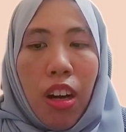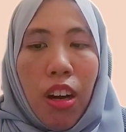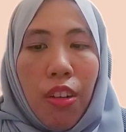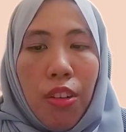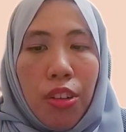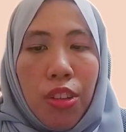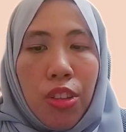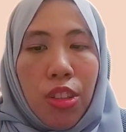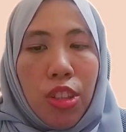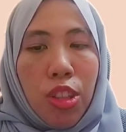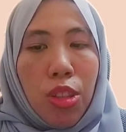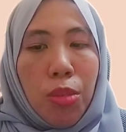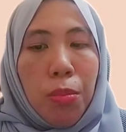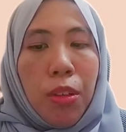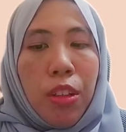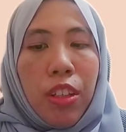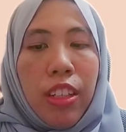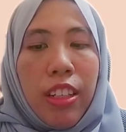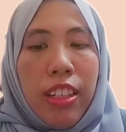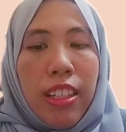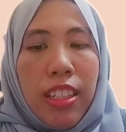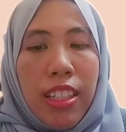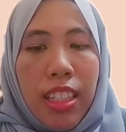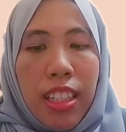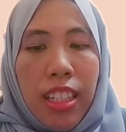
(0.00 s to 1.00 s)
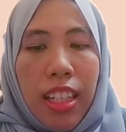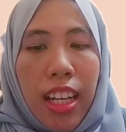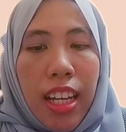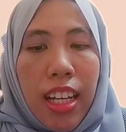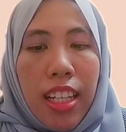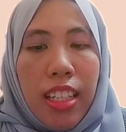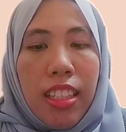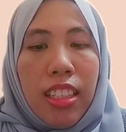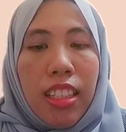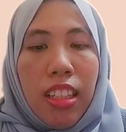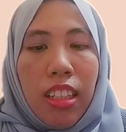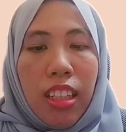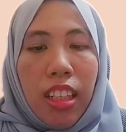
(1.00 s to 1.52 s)
of shoes production
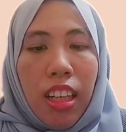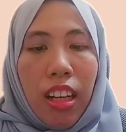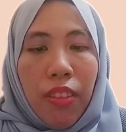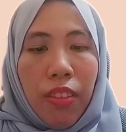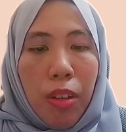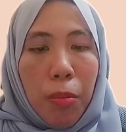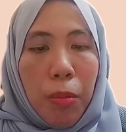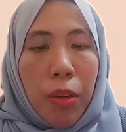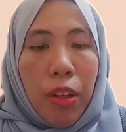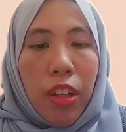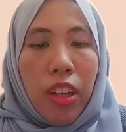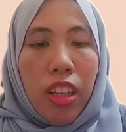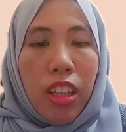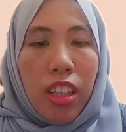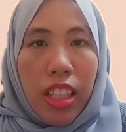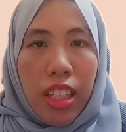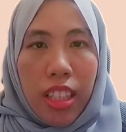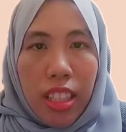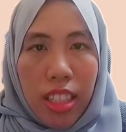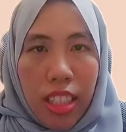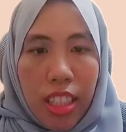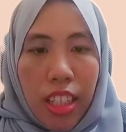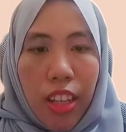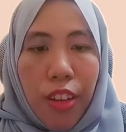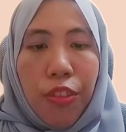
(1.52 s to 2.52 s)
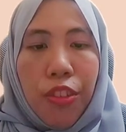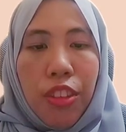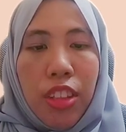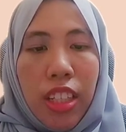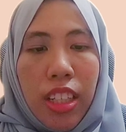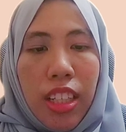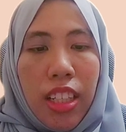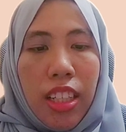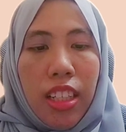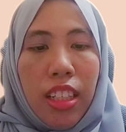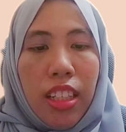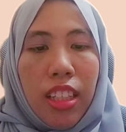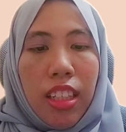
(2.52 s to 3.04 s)
as the government already
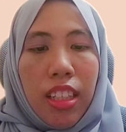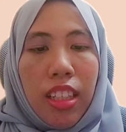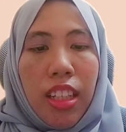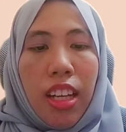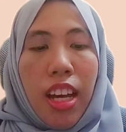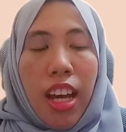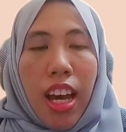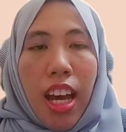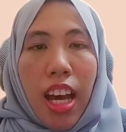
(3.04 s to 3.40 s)
lifted the